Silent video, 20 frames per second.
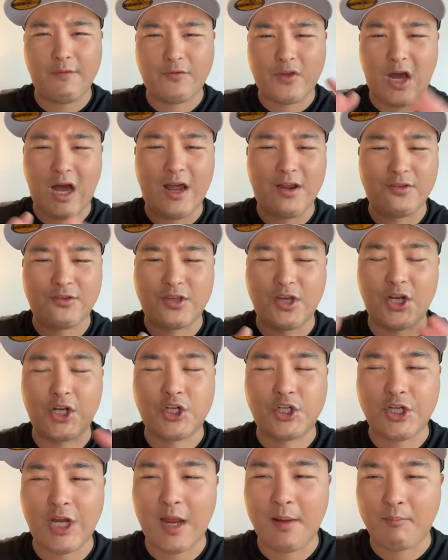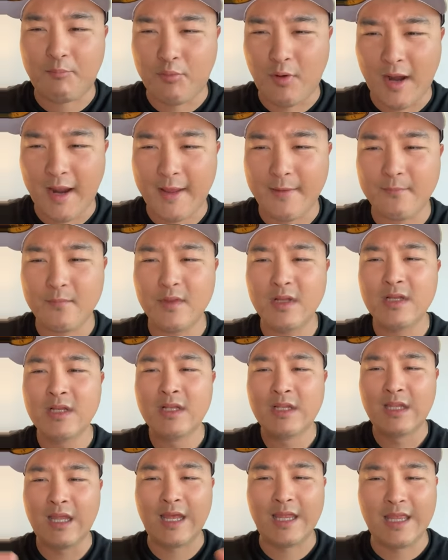of God is going to shine bright
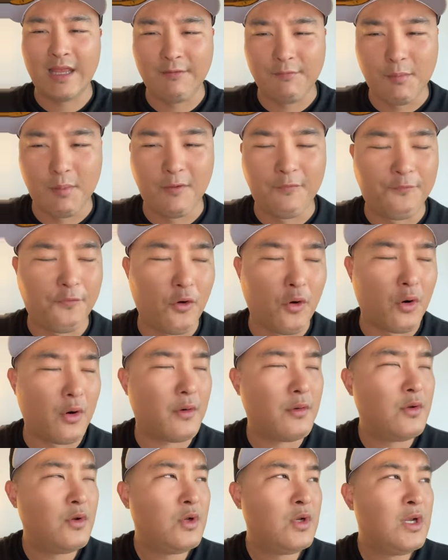like never before.